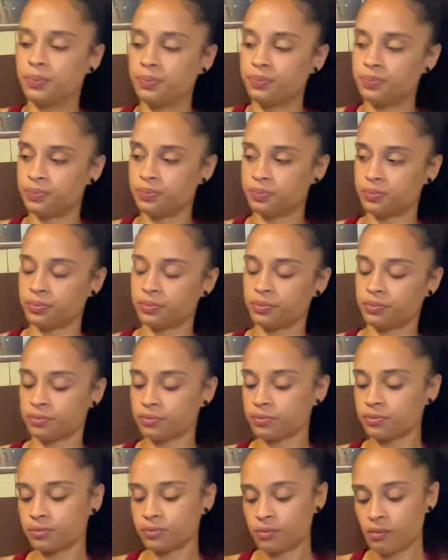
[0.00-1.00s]

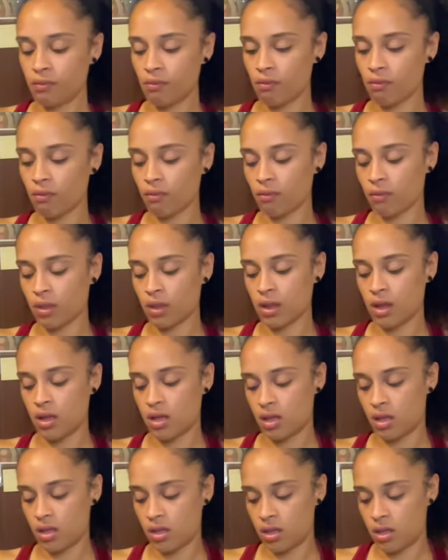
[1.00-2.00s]

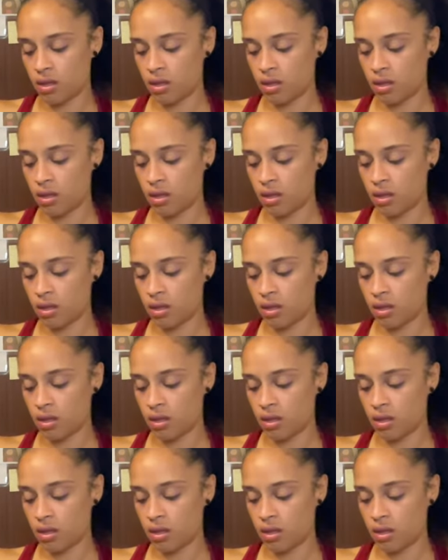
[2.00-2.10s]
Nothing is said.